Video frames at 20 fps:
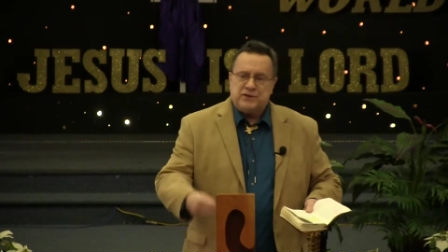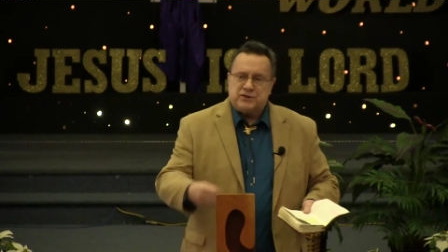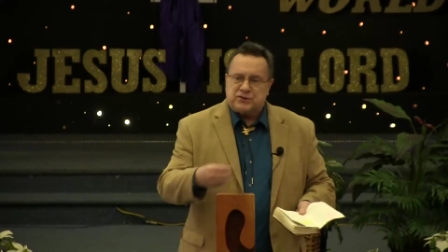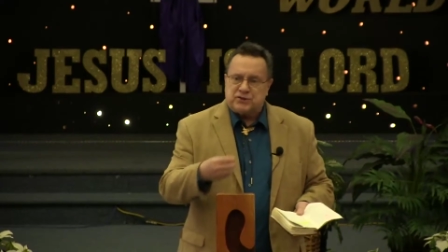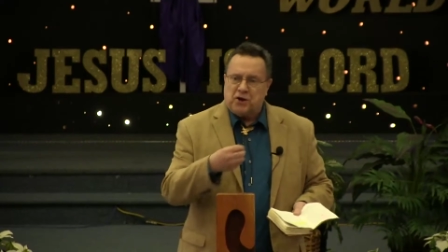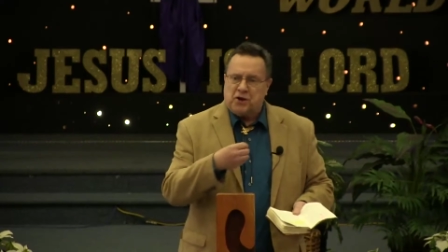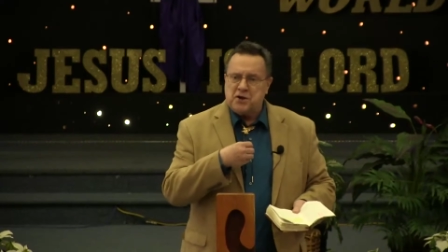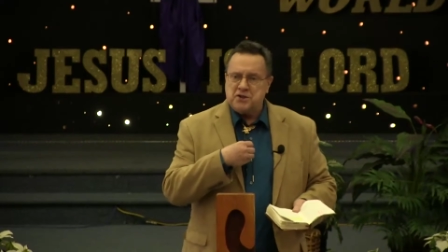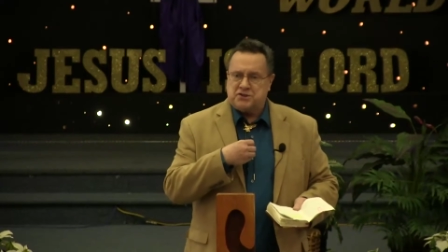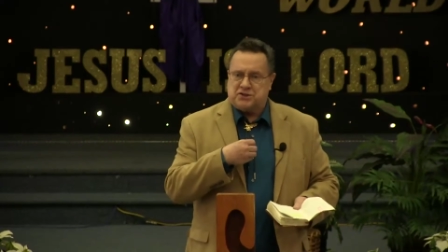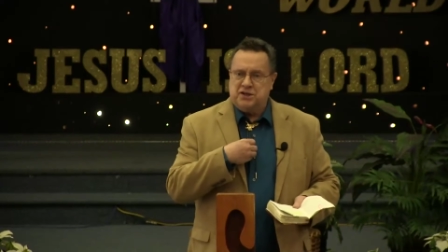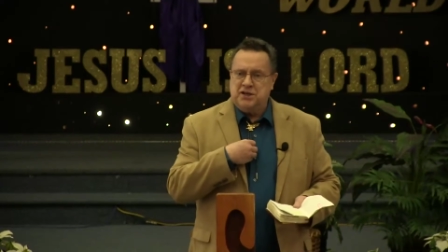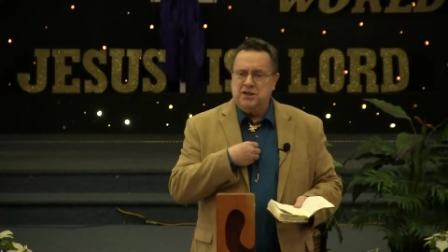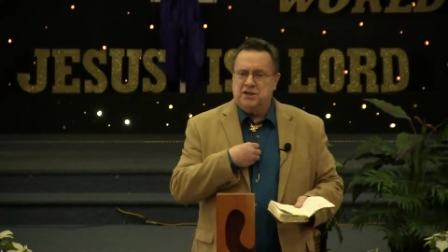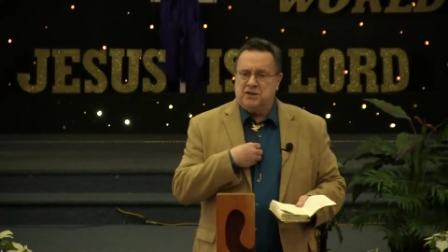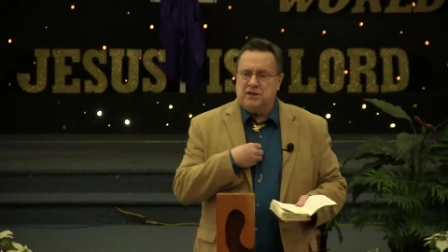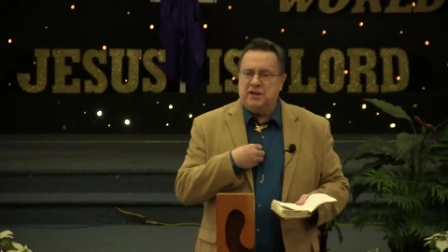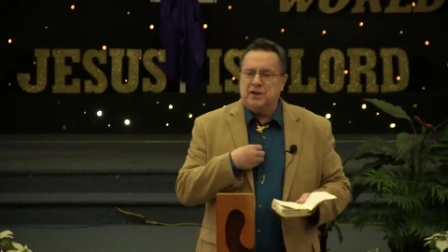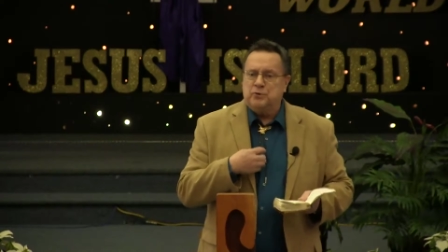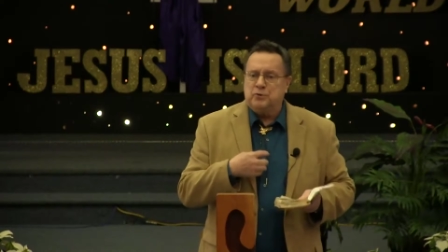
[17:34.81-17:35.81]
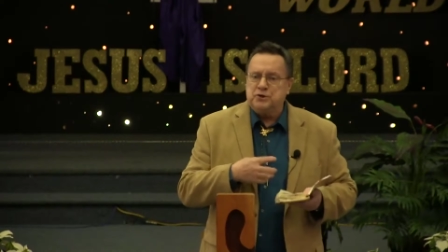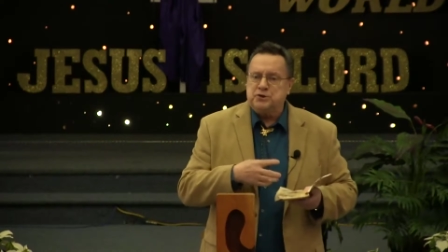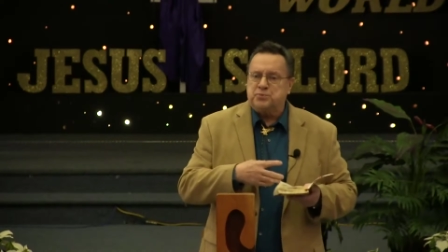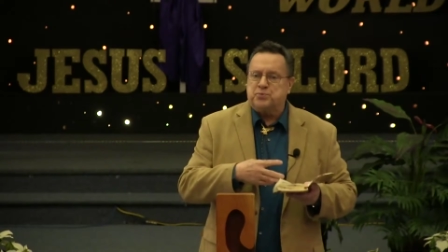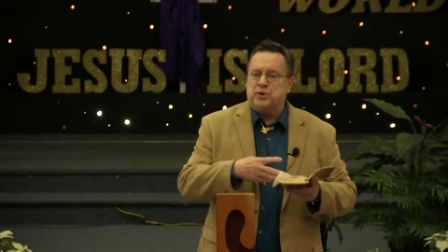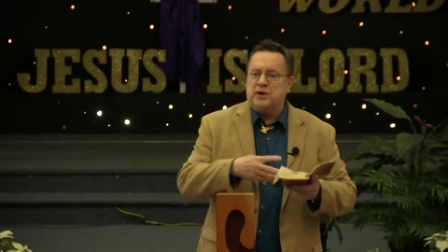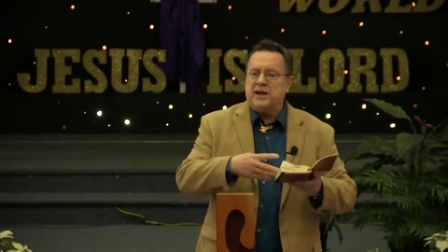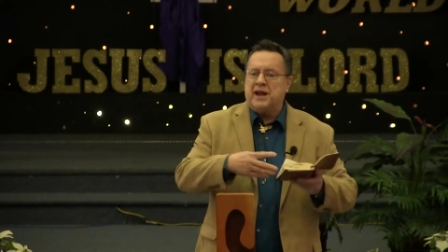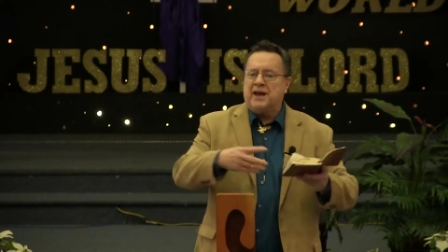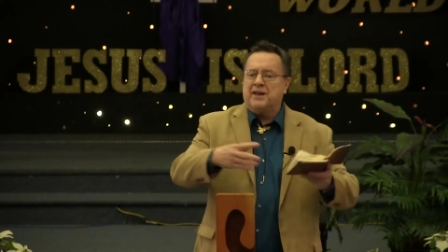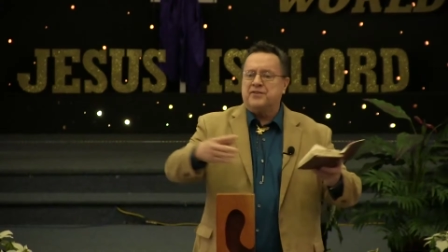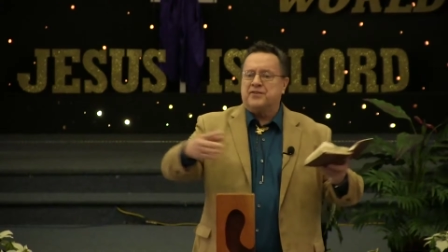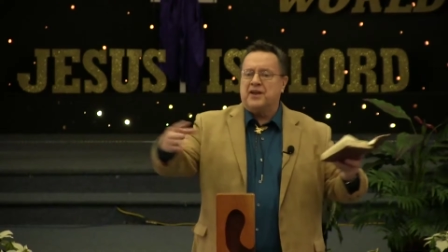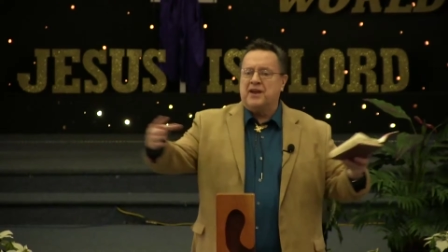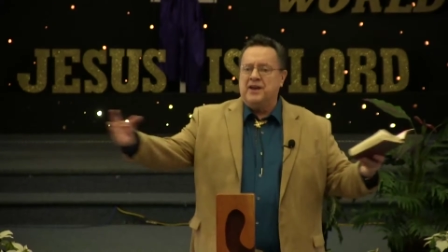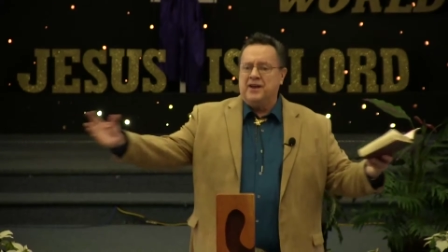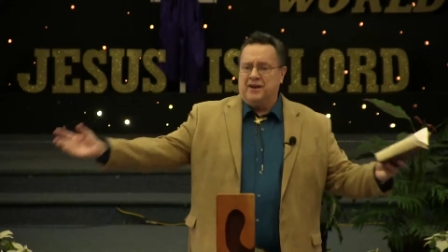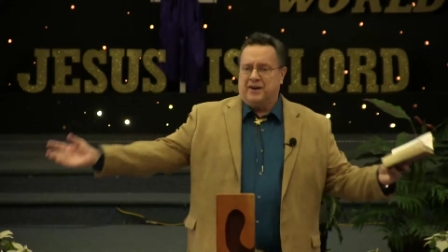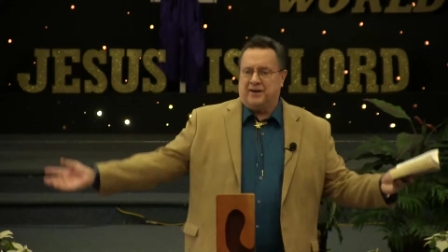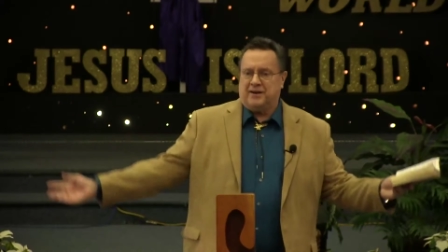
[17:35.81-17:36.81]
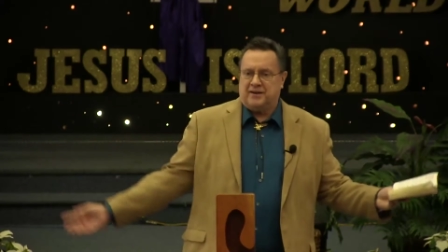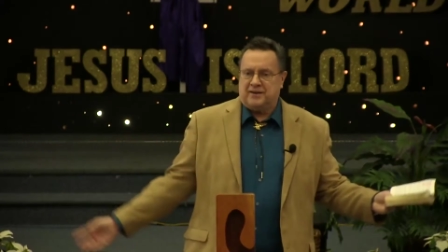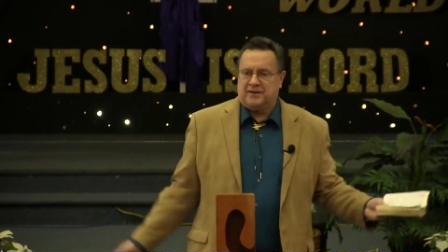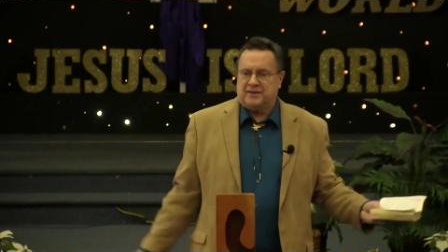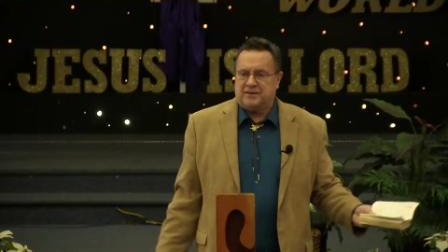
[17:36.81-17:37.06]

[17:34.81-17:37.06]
it starts here, it will spread out there.